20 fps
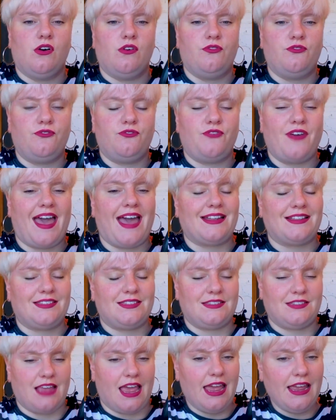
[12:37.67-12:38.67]
fat
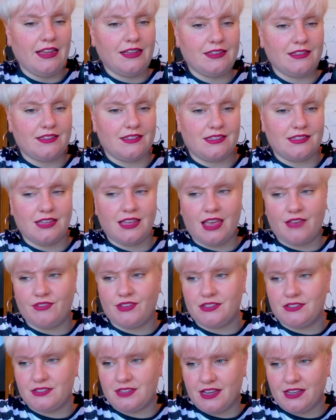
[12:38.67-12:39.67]
sex,
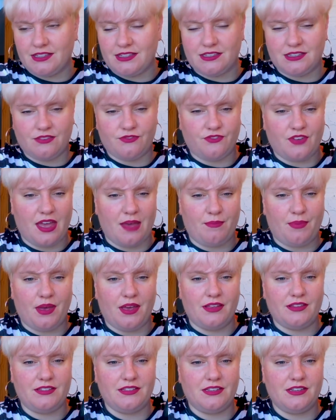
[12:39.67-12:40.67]
having sex as a fat
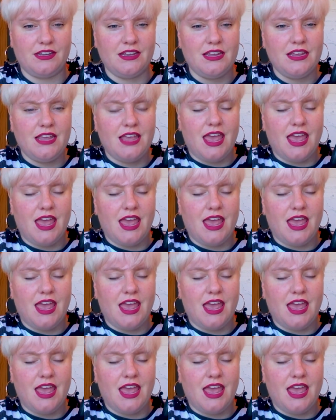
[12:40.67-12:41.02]
person,